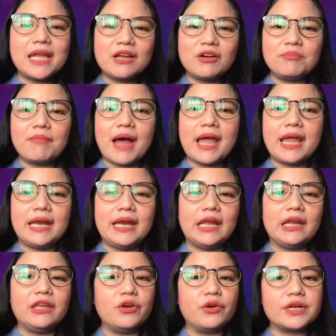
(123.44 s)
by
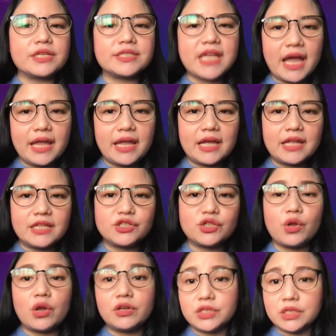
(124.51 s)
combining
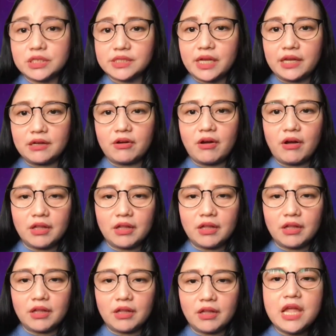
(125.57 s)
neuroscience, yogic
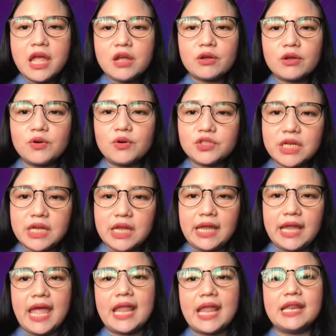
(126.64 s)
psychology,
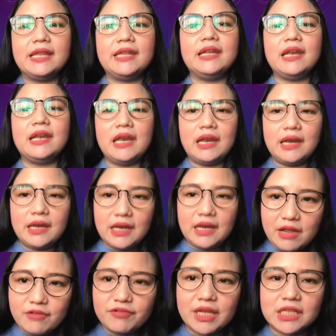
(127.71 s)
coaching, and
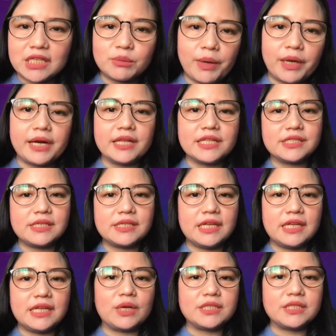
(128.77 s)
lived experience
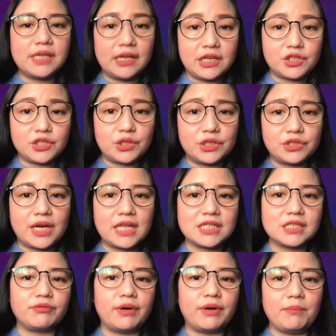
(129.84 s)
into a signature
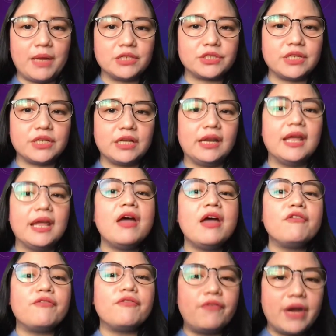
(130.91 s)
transformation
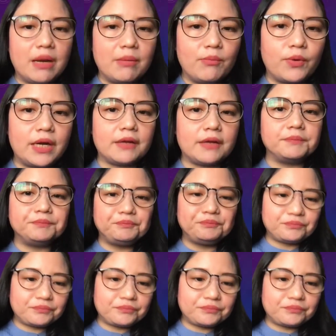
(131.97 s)
framework.